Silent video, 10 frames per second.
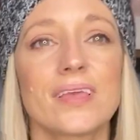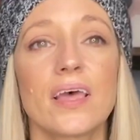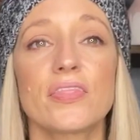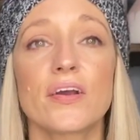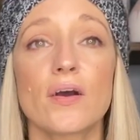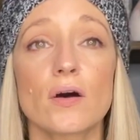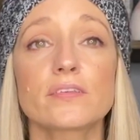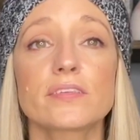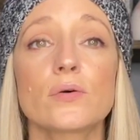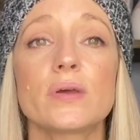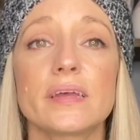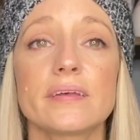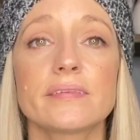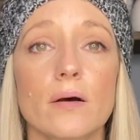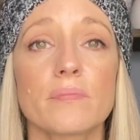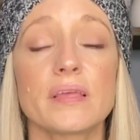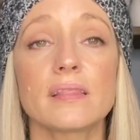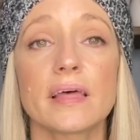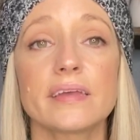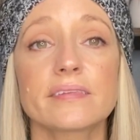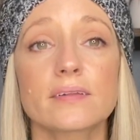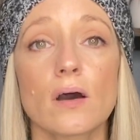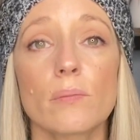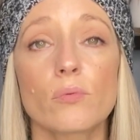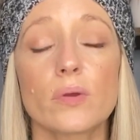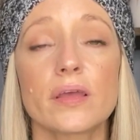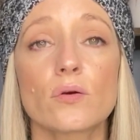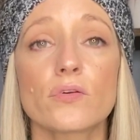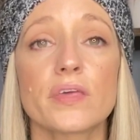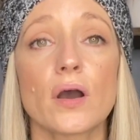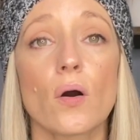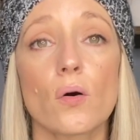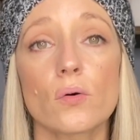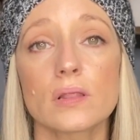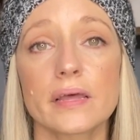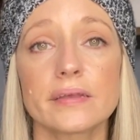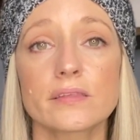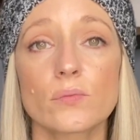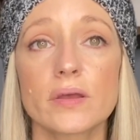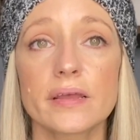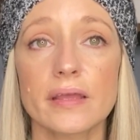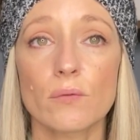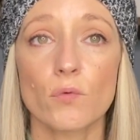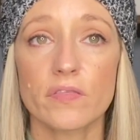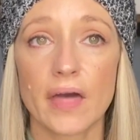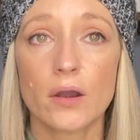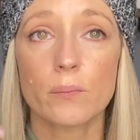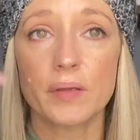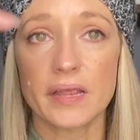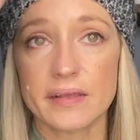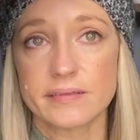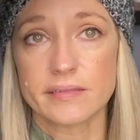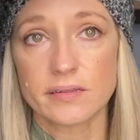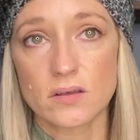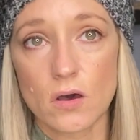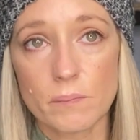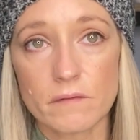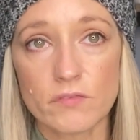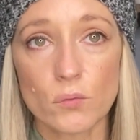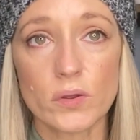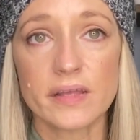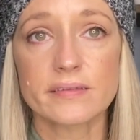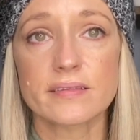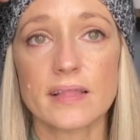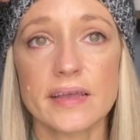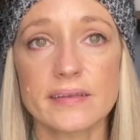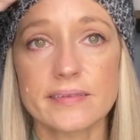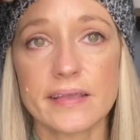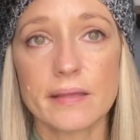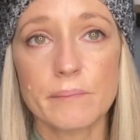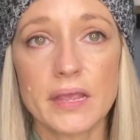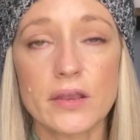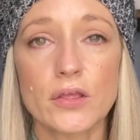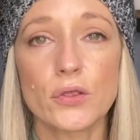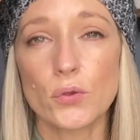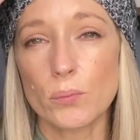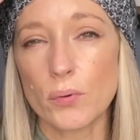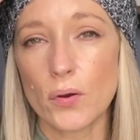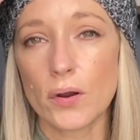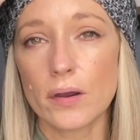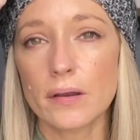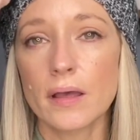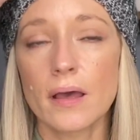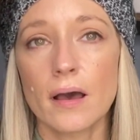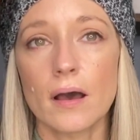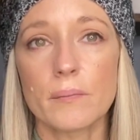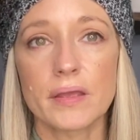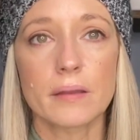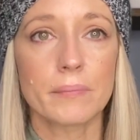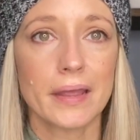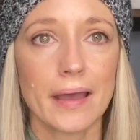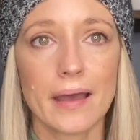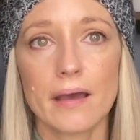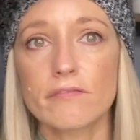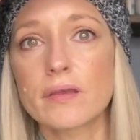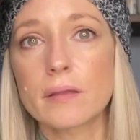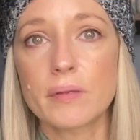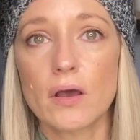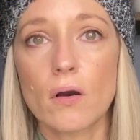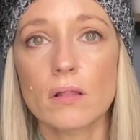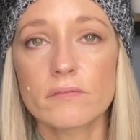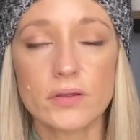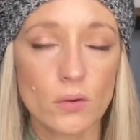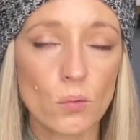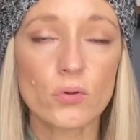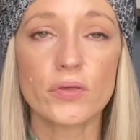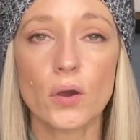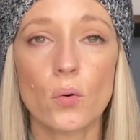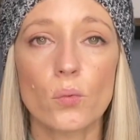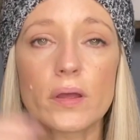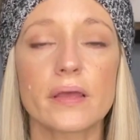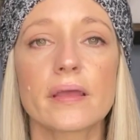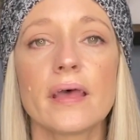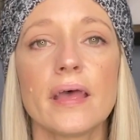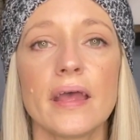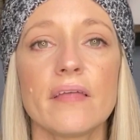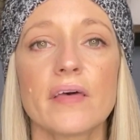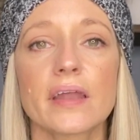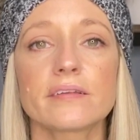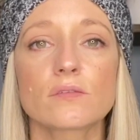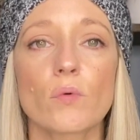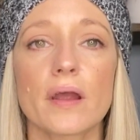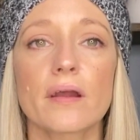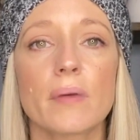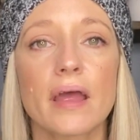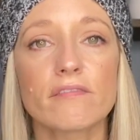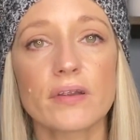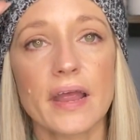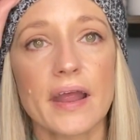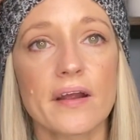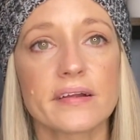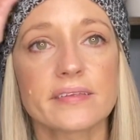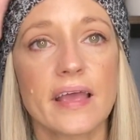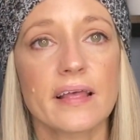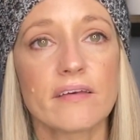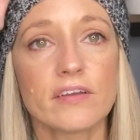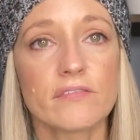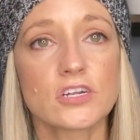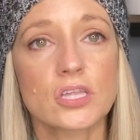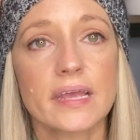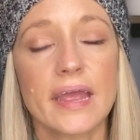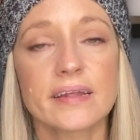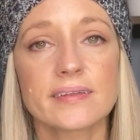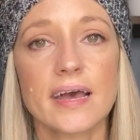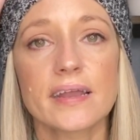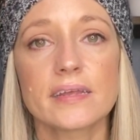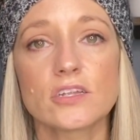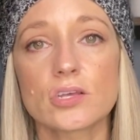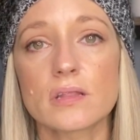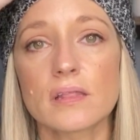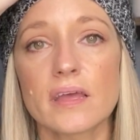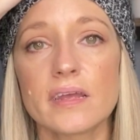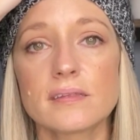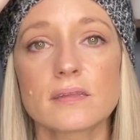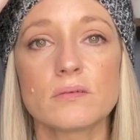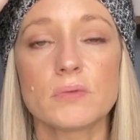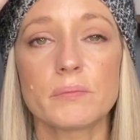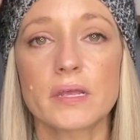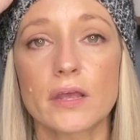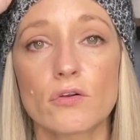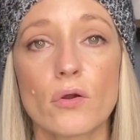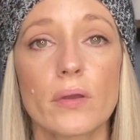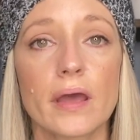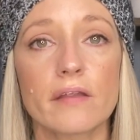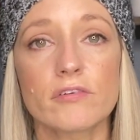There also is the lace top wig or the all lace wig, and what that'll be is the top of the wig is lace. It can be in a U part, it can be half, it could be all of it, or the whole wig, and that is where every hair is individually hand tied into the lace to mimic it growing out of your